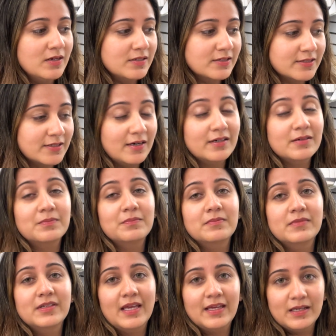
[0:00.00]
start
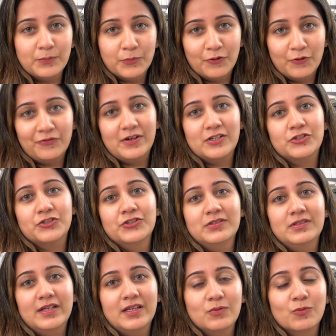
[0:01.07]
getting
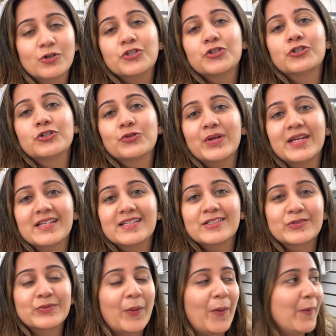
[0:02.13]
professional in what you're doing.
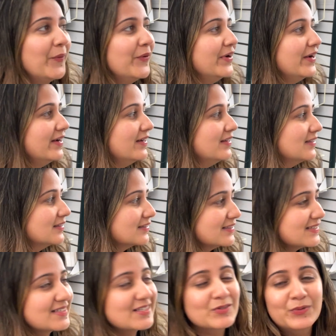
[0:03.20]
So
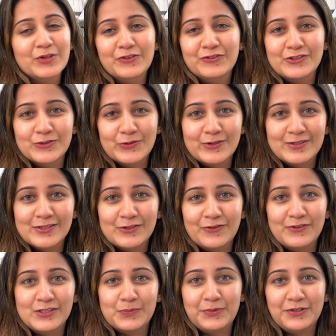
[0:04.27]
this is one of the sources
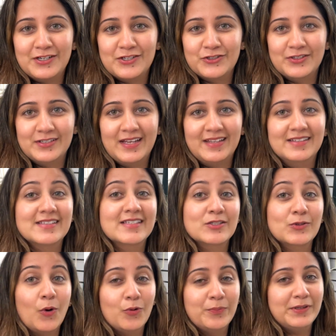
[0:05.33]
of inspiration, and this
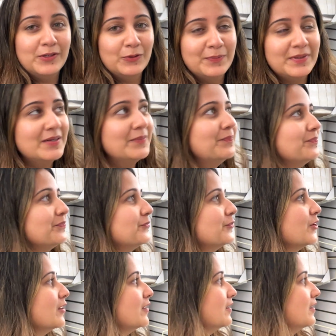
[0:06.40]
is Hobby Lobby.
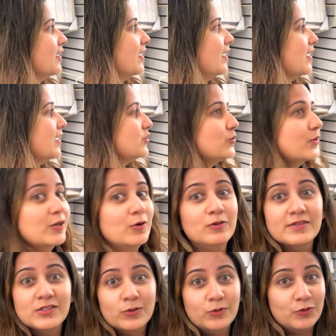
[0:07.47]
And you can
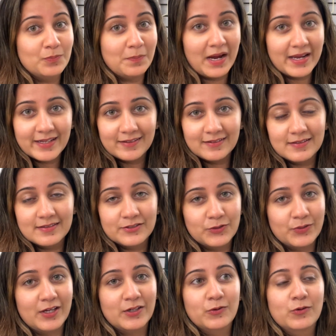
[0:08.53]
always go to Michael's,
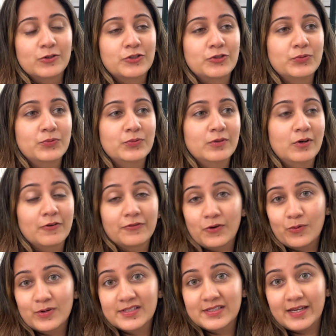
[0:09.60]
you can go to, of
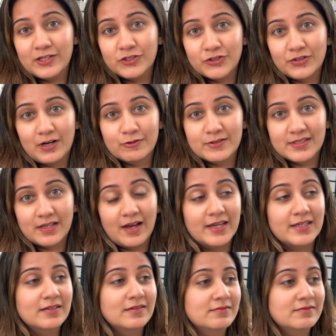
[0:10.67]
course, nature outside,